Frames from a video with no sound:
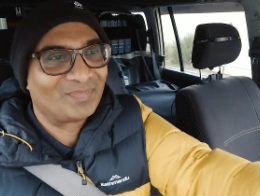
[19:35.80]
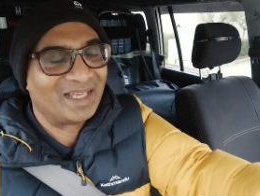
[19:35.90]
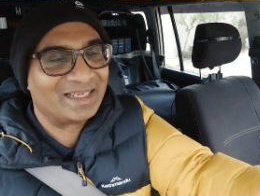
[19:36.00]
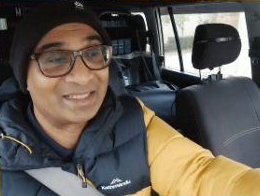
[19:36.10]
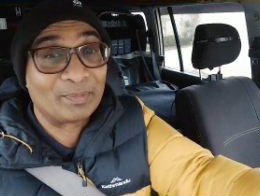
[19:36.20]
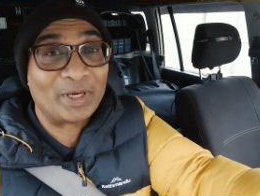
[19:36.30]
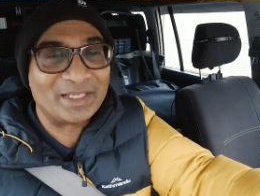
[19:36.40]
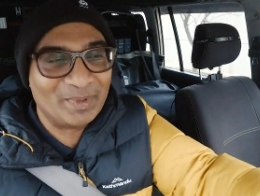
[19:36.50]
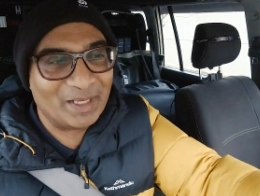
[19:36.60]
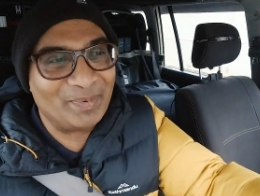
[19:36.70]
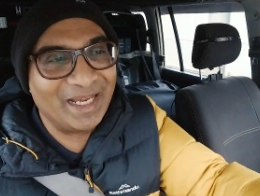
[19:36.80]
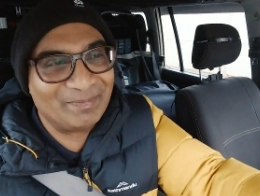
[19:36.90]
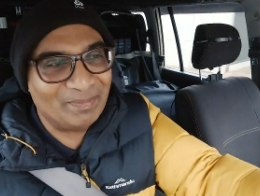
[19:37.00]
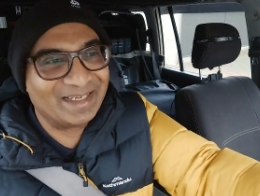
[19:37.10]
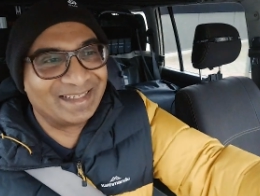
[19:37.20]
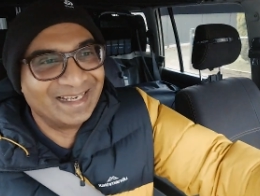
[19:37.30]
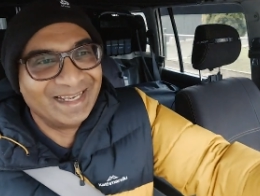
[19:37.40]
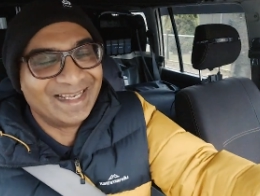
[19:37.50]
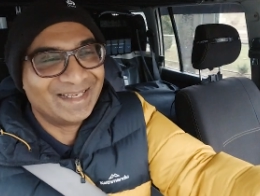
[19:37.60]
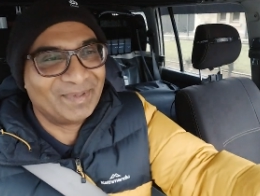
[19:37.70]
that surprised me a bit, but
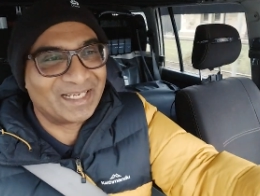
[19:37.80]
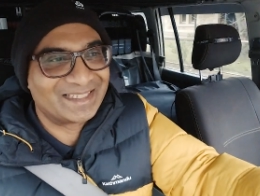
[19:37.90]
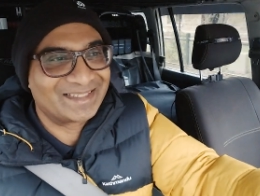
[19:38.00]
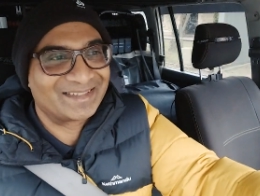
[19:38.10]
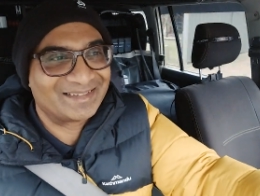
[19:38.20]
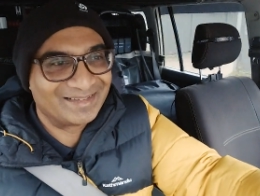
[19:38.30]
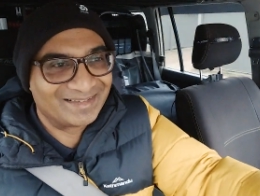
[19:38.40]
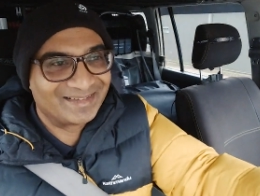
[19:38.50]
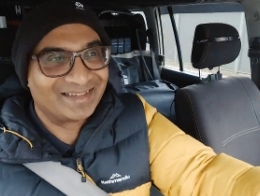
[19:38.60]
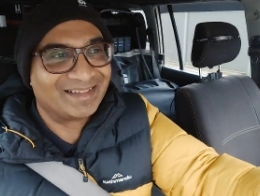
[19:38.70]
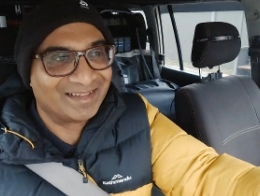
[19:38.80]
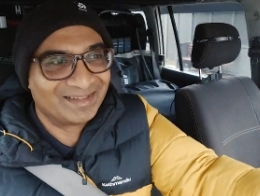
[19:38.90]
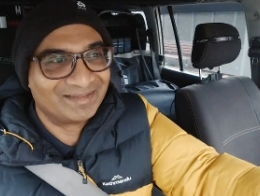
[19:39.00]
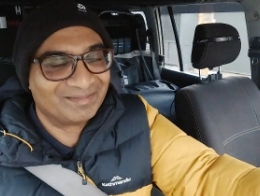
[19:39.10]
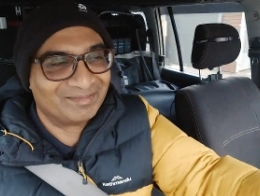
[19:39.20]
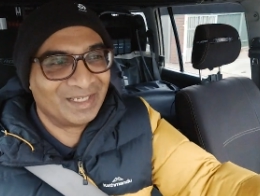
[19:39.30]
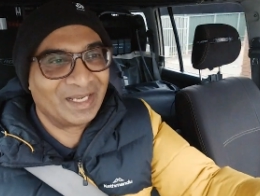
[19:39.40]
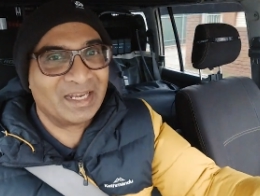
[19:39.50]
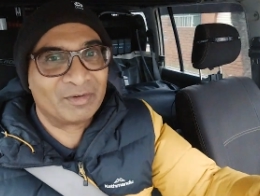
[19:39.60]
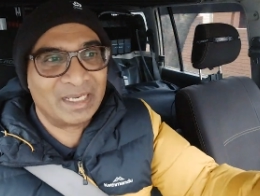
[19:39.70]
because when you
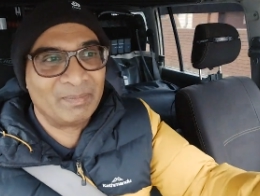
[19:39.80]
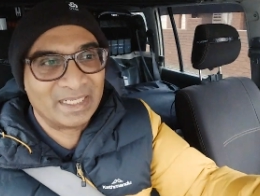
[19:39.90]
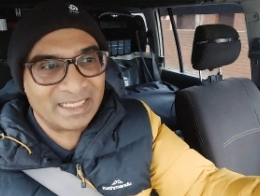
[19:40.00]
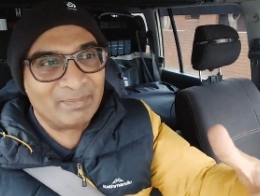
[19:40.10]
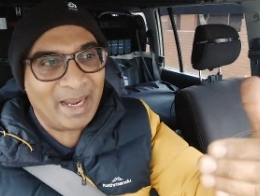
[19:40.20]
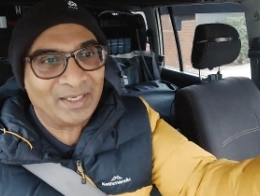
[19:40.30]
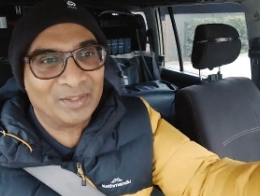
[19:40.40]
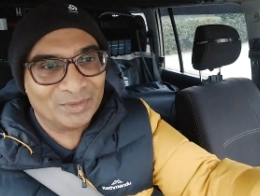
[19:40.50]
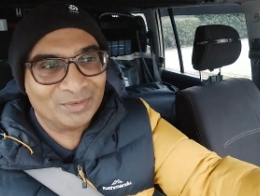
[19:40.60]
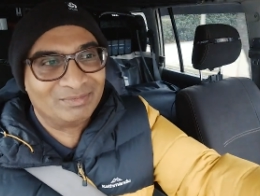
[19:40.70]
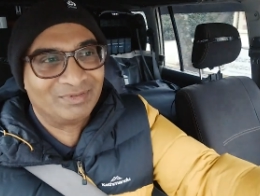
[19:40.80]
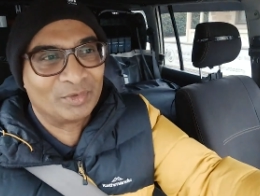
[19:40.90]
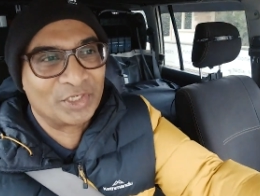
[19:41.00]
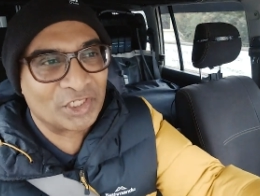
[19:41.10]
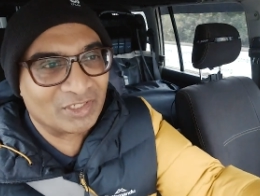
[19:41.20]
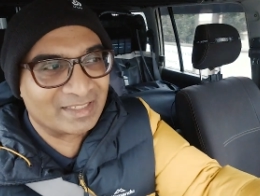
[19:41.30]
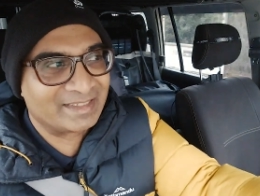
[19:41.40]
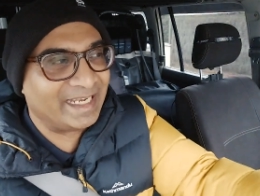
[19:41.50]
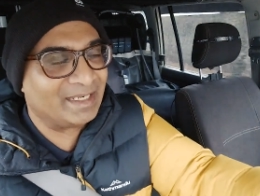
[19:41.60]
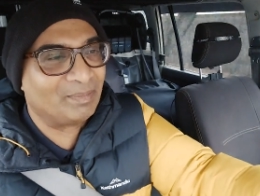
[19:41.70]
get a rebuild, it's back to original
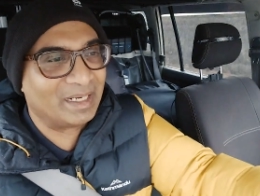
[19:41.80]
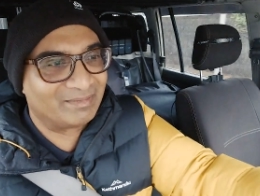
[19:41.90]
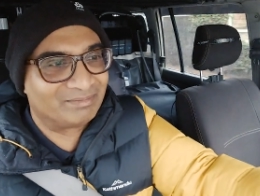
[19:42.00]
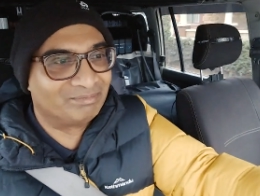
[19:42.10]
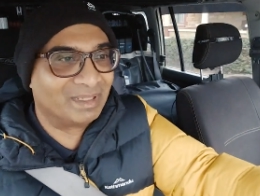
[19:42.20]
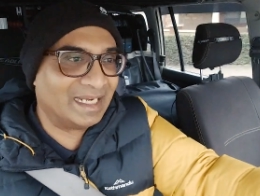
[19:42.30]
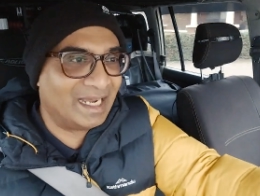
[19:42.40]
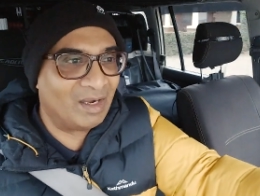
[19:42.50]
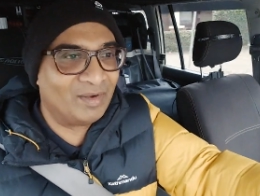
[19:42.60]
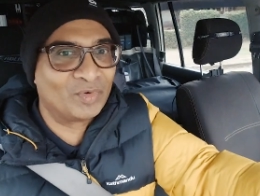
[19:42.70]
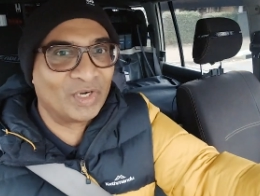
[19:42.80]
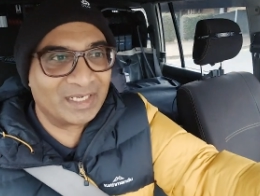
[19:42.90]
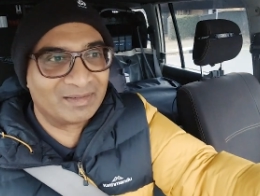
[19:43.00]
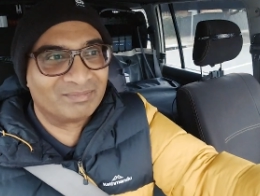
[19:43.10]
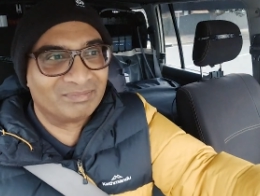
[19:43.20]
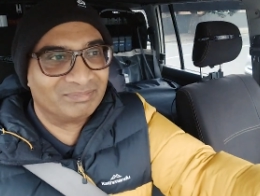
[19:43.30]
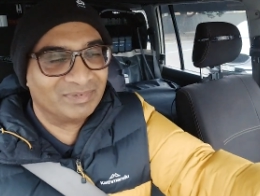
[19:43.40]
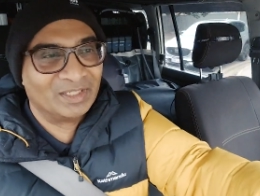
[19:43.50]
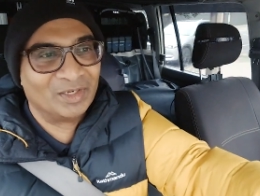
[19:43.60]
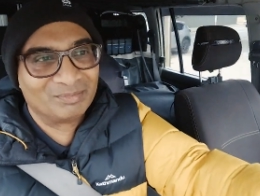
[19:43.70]
state, but now I've got it
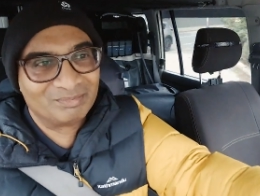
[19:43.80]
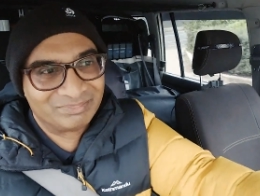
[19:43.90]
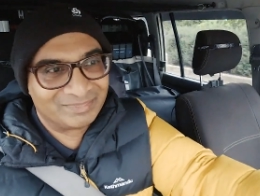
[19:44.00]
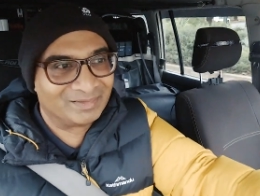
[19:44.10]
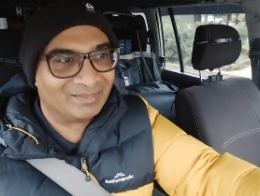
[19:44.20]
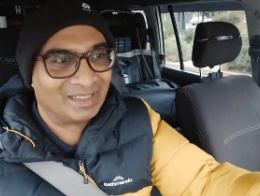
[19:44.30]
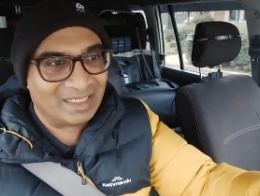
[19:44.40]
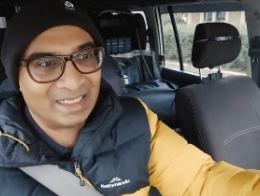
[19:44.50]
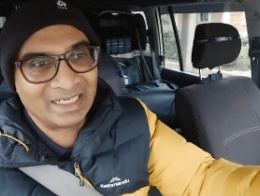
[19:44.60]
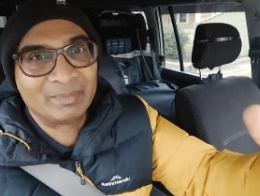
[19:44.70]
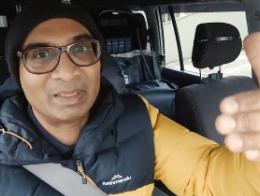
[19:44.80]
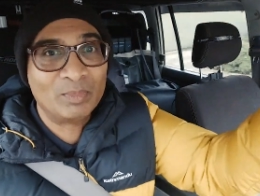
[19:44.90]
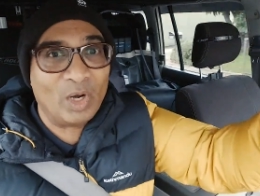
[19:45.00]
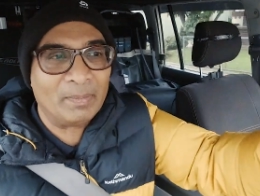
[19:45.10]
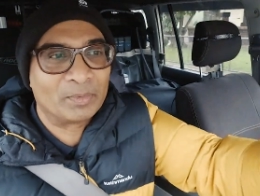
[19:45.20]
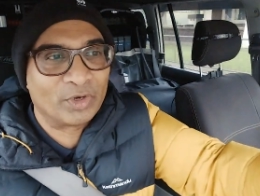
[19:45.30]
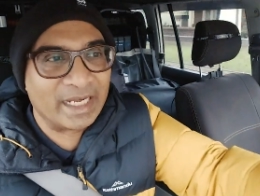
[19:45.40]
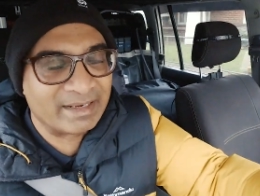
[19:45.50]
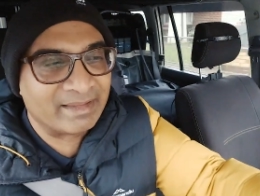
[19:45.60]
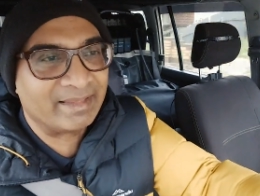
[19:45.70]
a little bit more
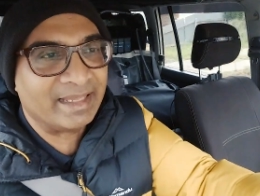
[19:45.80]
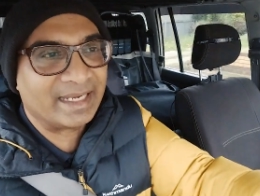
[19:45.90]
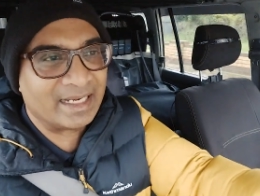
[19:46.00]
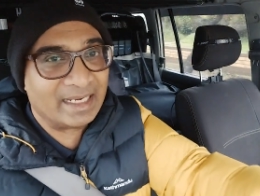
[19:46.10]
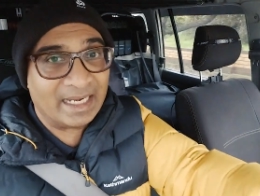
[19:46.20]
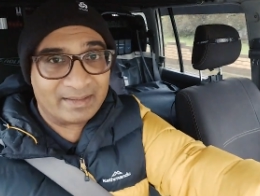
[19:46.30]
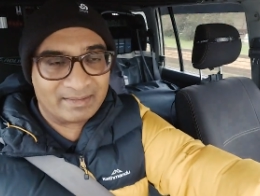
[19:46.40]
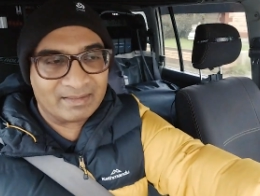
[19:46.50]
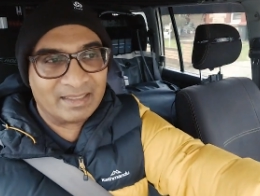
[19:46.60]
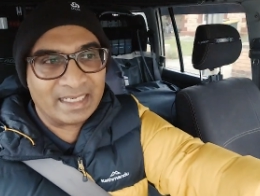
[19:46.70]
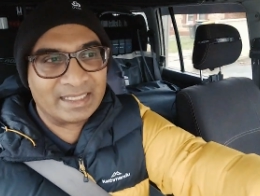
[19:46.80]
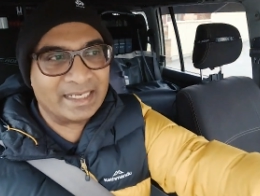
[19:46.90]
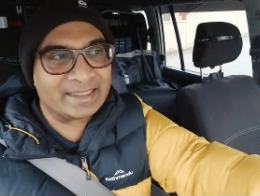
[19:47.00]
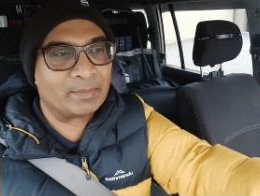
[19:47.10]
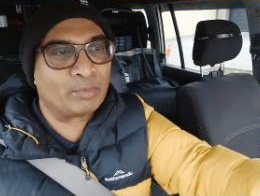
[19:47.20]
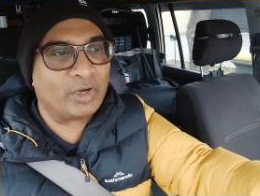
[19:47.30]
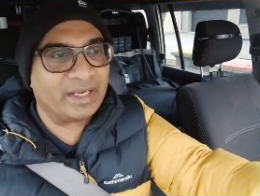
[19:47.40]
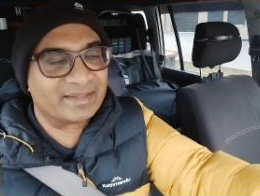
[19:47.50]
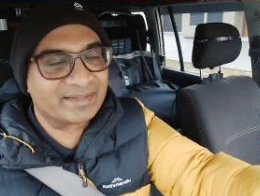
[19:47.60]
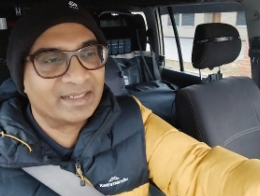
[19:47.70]
upgraded than that, and at a lesser
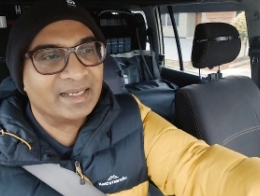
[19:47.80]
price.